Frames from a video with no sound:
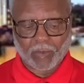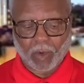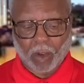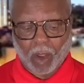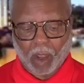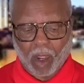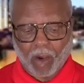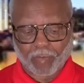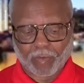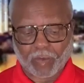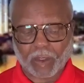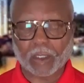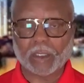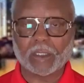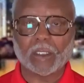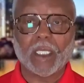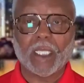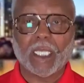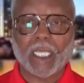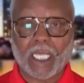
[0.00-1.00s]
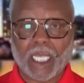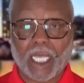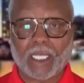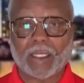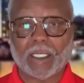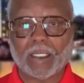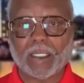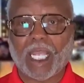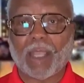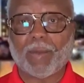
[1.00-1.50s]
your offerings in
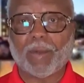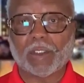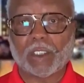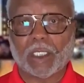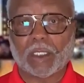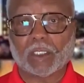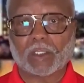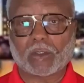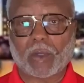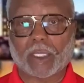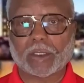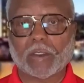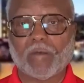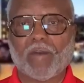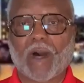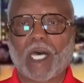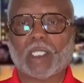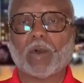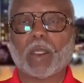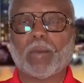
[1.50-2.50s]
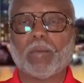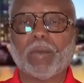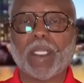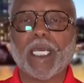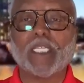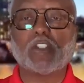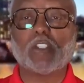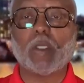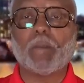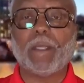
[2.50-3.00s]
the name of Jesus Christ. And Father, we
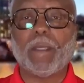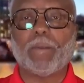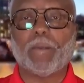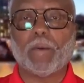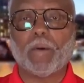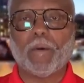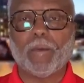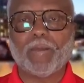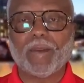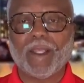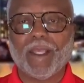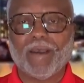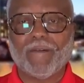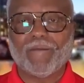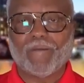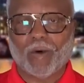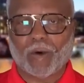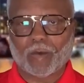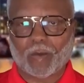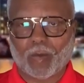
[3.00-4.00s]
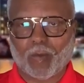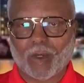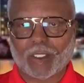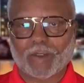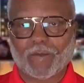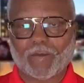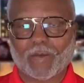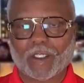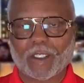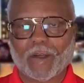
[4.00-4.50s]
bless your people for,
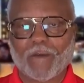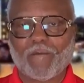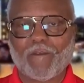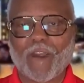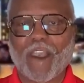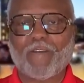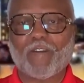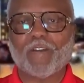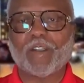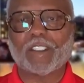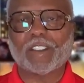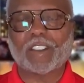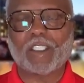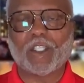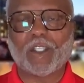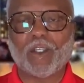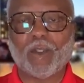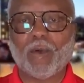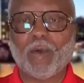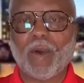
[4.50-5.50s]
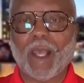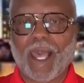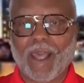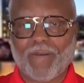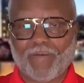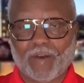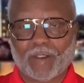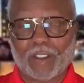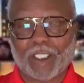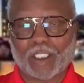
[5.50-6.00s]
what, for their faithfulness to you and
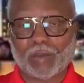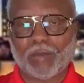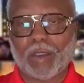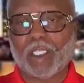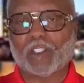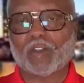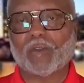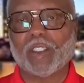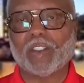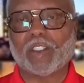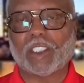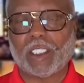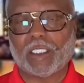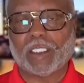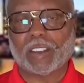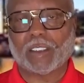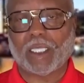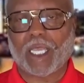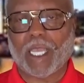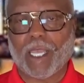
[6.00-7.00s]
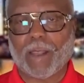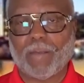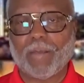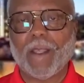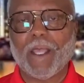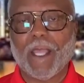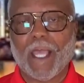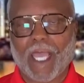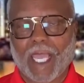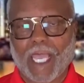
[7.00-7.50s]
for this ministry. In Jesus' name,
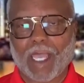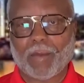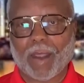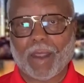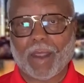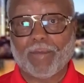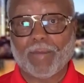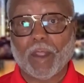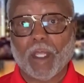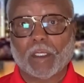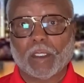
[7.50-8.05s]
amen.